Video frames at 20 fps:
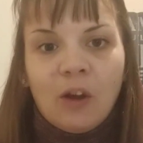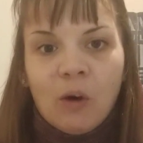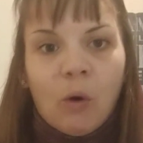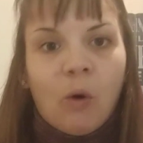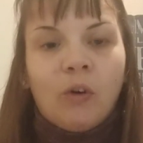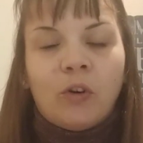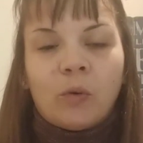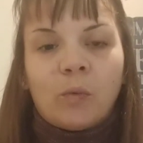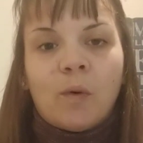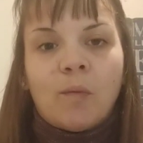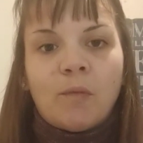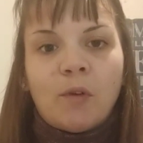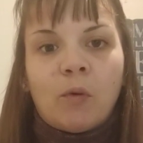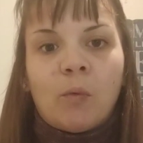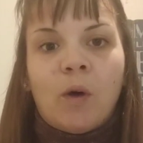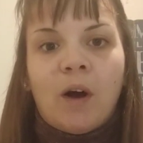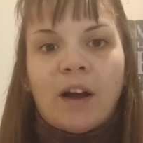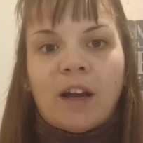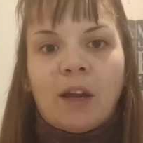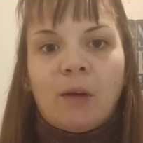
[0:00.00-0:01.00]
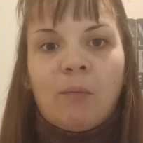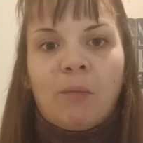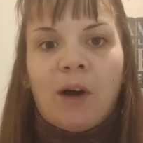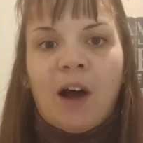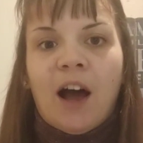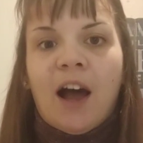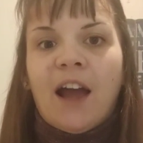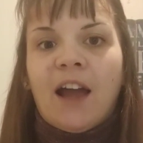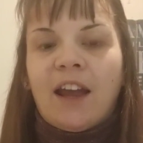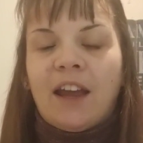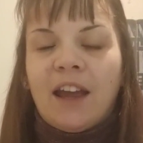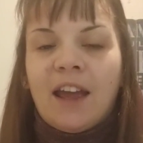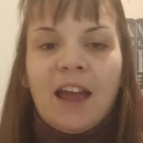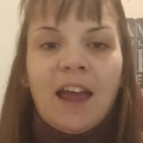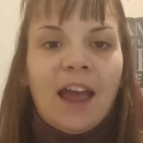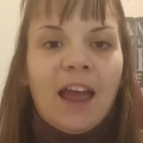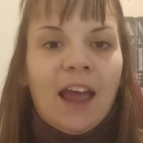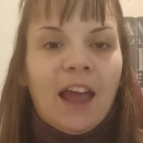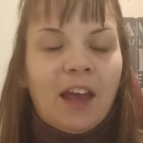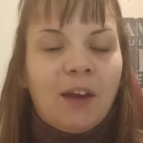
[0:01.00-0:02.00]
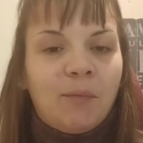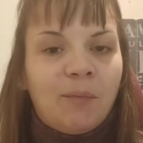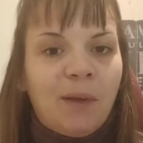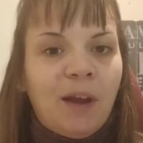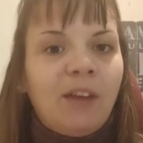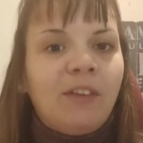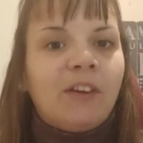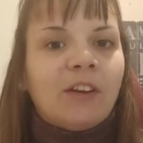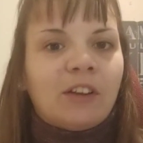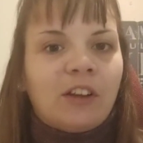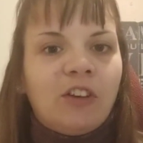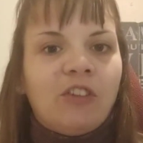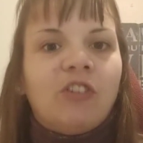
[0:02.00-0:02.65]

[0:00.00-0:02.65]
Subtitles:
older woman walking by, and basically